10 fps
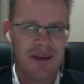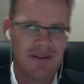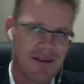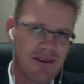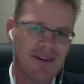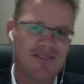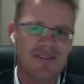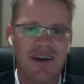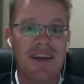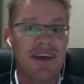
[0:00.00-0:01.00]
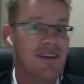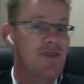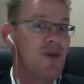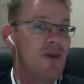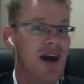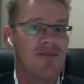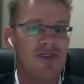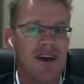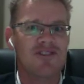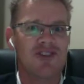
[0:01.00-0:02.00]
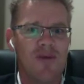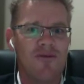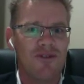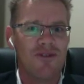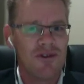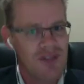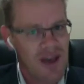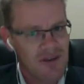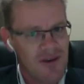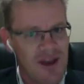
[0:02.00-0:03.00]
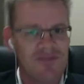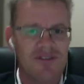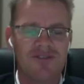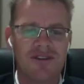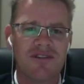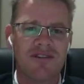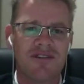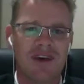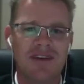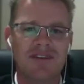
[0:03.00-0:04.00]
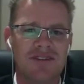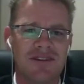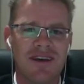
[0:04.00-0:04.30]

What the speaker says: dare I say it, did part of our job for us under our facilitation,